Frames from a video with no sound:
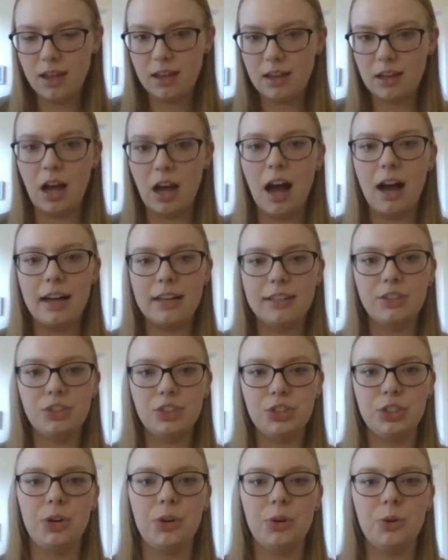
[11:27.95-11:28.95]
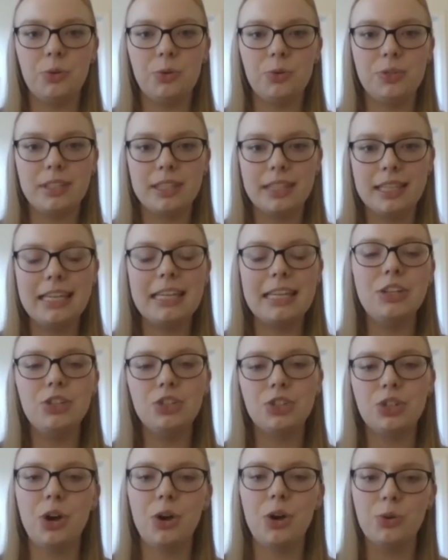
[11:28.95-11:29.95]
God shows, he
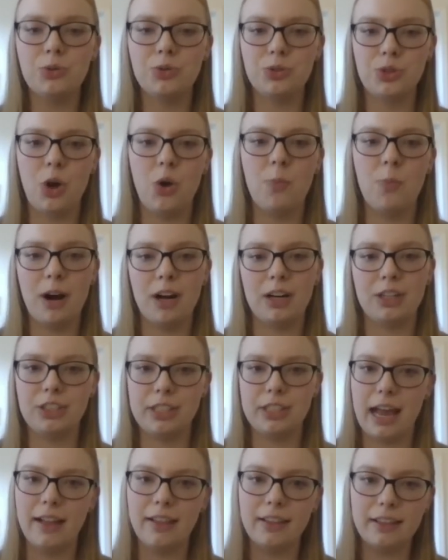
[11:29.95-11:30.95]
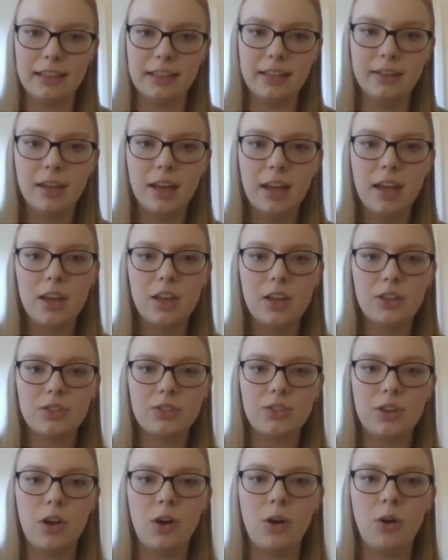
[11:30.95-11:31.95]
shows no partiality.
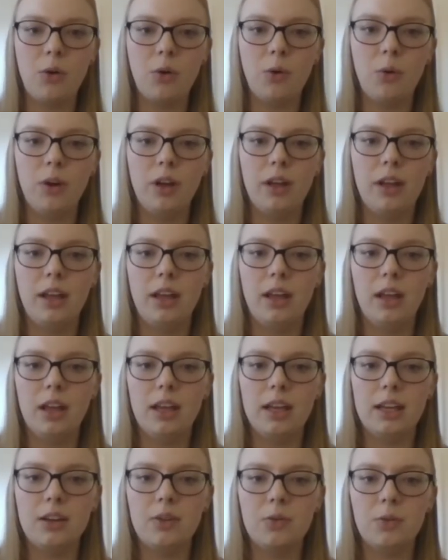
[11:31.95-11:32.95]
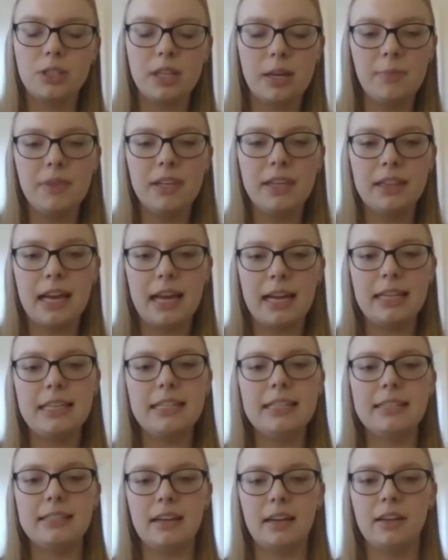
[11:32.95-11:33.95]
So something that
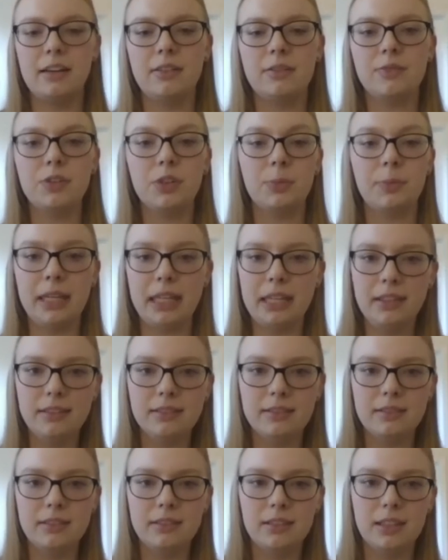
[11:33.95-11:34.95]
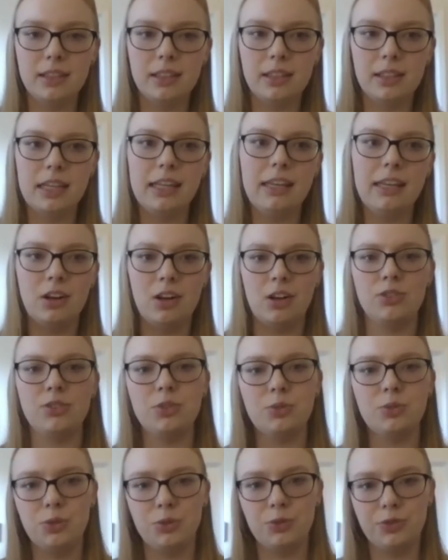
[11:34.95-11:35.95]
he's done for me, he can
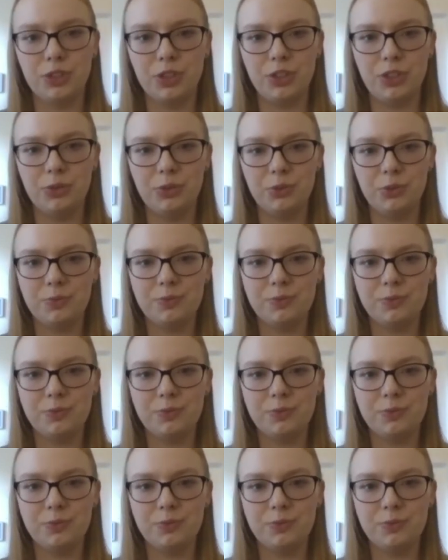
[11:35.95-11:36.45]
also do for you.